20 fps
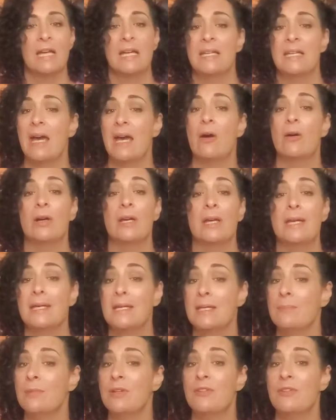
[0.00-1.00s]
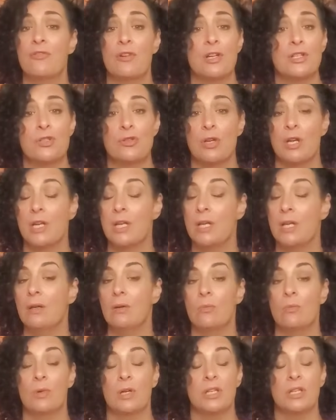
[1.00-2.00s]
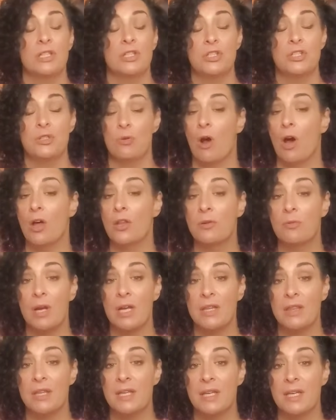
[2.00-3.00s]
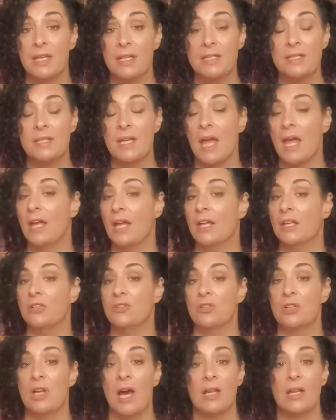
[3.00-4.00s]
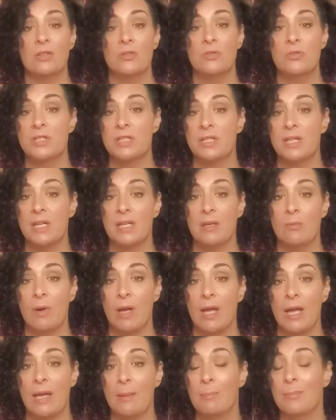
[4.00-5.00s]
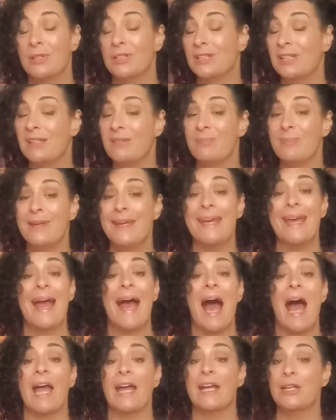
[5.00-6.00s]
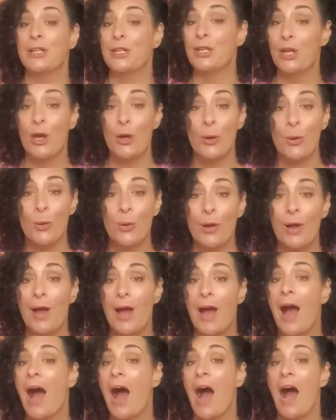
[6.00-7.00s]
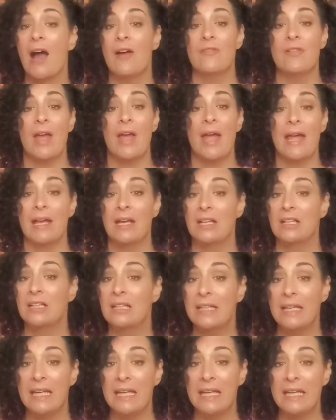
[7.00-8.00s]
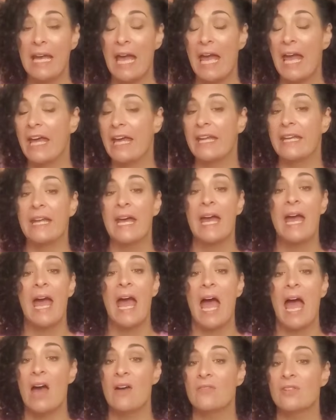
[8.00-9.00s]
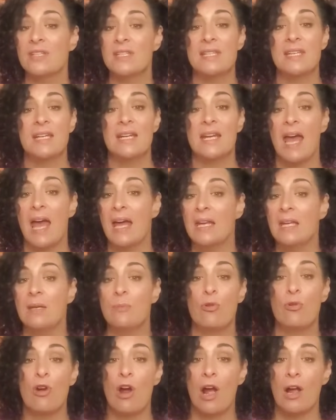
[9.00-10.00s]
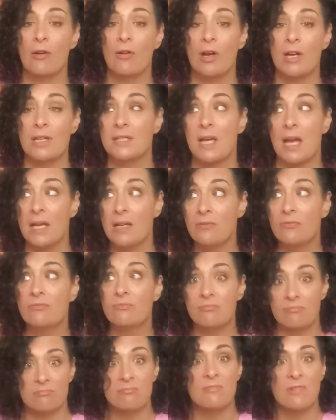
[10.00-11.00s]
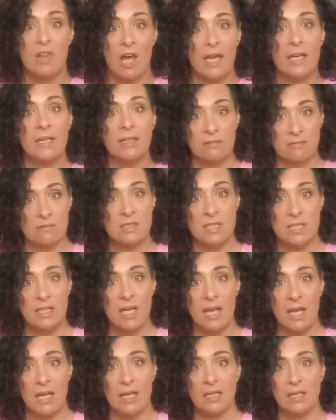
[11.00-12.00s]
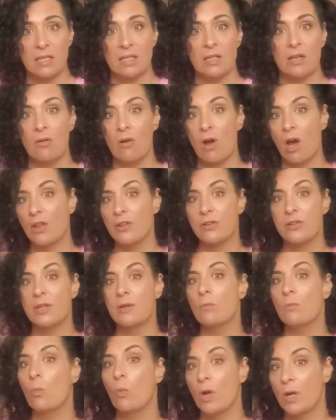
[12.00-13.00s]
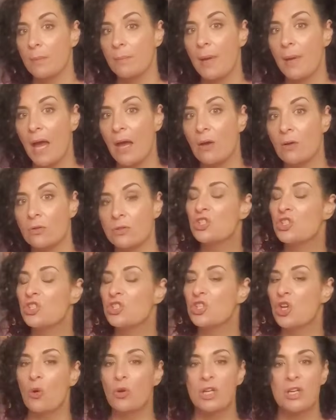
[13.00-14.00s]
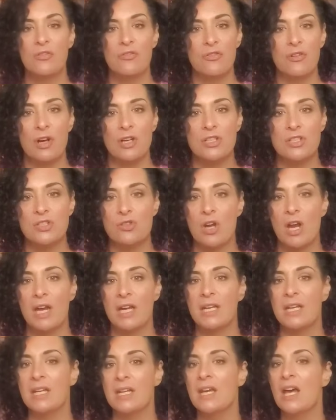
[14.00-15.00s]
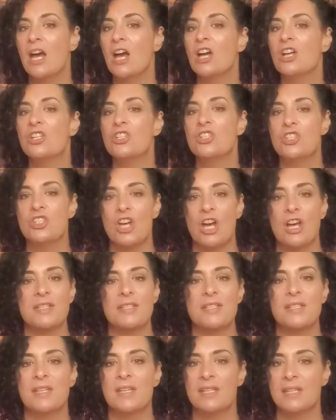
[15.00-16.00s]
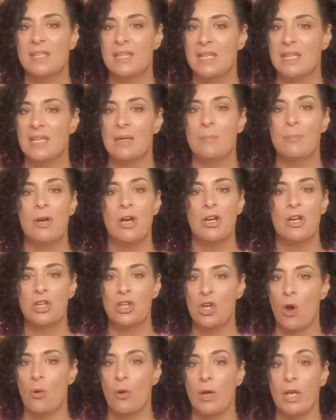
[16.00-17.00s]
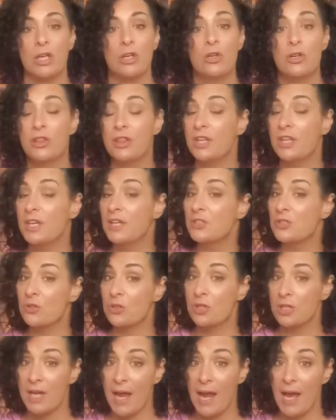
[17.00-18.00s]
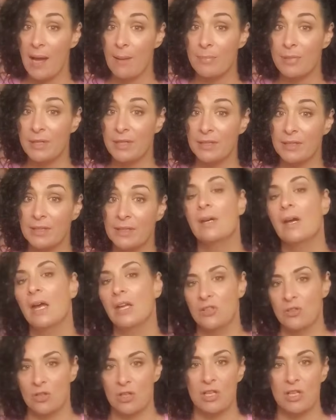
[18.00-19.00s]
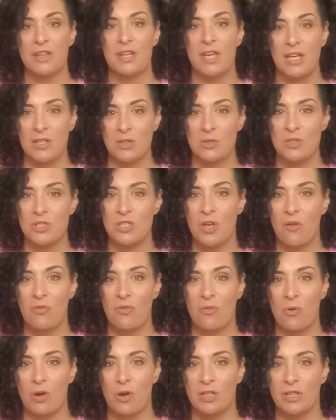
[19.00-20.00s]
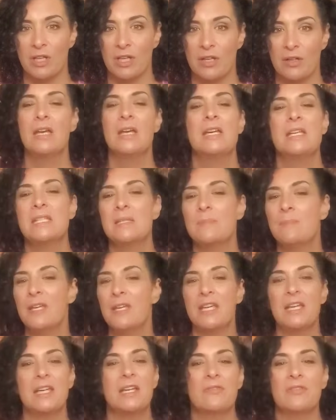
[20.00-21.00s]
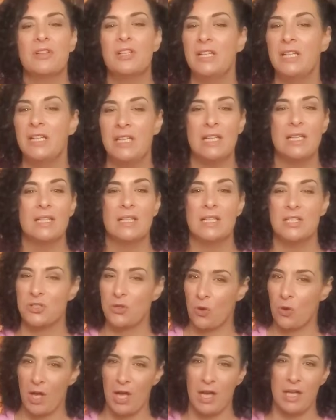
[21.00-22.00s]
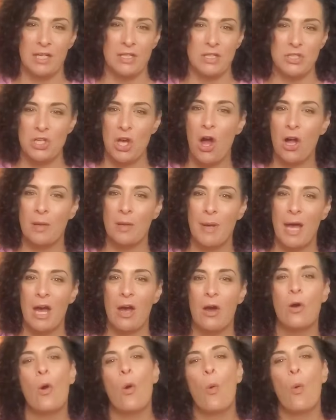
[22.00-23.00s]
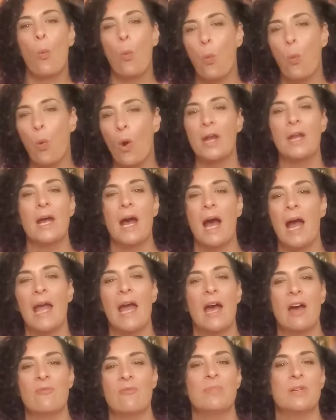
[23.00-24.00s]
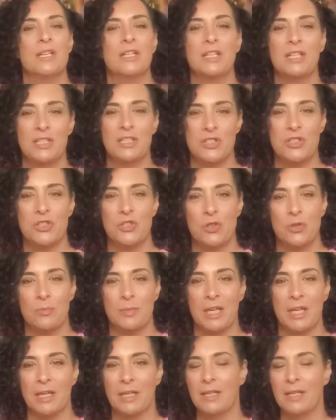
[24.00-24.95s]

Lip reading: Now, it can be frustrating when you do all the right things and you're not losing any weight. Believe me, I know. I've ate clean and haven't seen any progress, kind of like today, you know, other than 1 pound. Don't get frustrated, just keep going. Good things are gonna happen and you're gonna thank yourself for it later. Speaking of clean eating, let's go ahead and talk about what I have been consuming.